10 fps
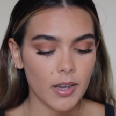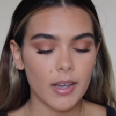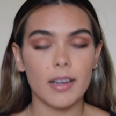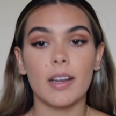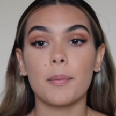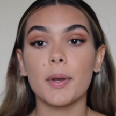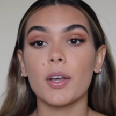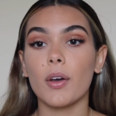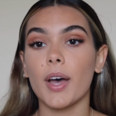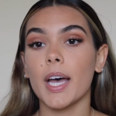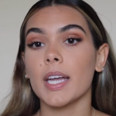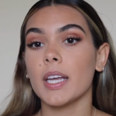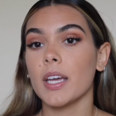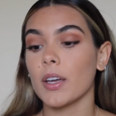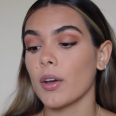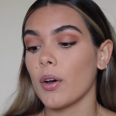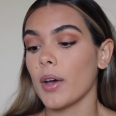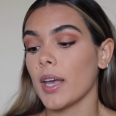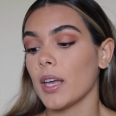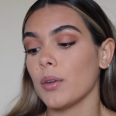and now I'm gonna go ahead and go
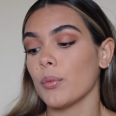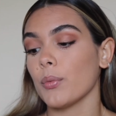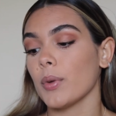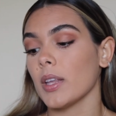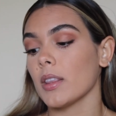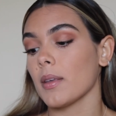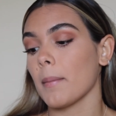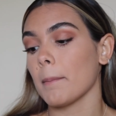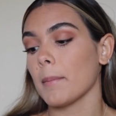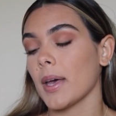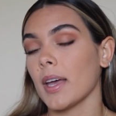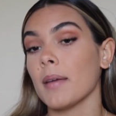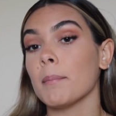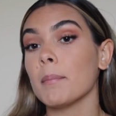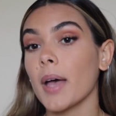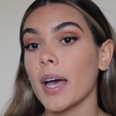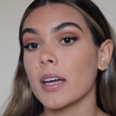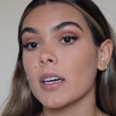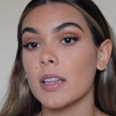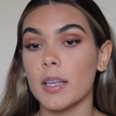in with my MAC
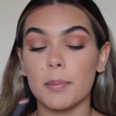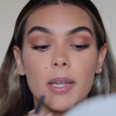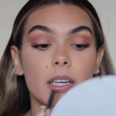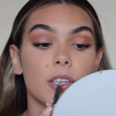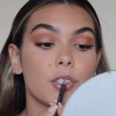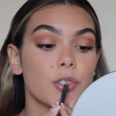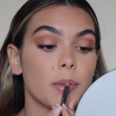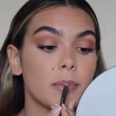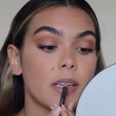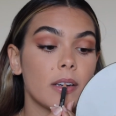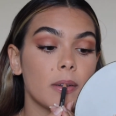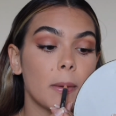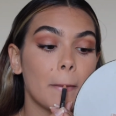lip liner and strip down.